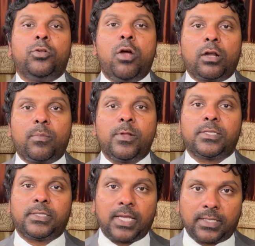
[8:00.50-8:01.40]
notable
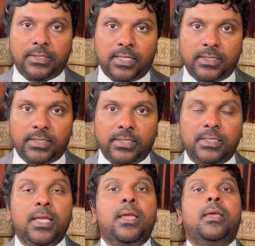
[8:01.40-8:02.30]
success
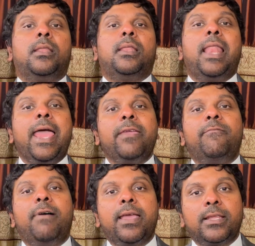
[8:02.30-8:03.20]
live
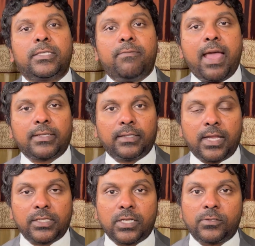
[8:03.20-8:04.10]
virus
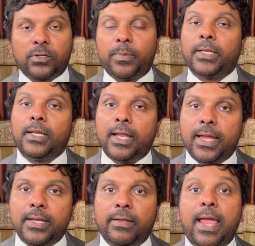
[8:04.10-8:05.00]
vaccination should be
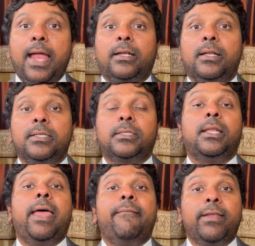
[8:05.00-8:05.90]
delayed at least
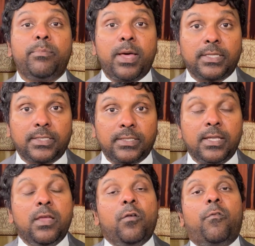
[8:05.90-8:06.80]
11 months
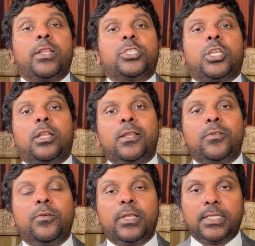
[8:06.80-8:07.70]
for children
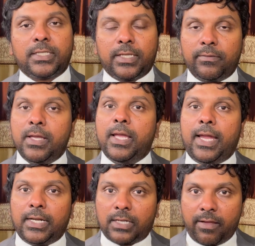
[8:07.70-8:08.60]
who receive
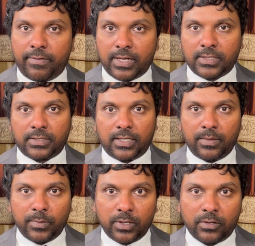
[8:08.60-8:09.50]
intravenous
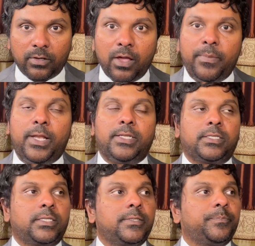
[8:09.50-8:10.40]

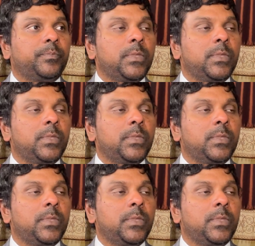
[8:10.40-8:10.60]
immunoglobulins.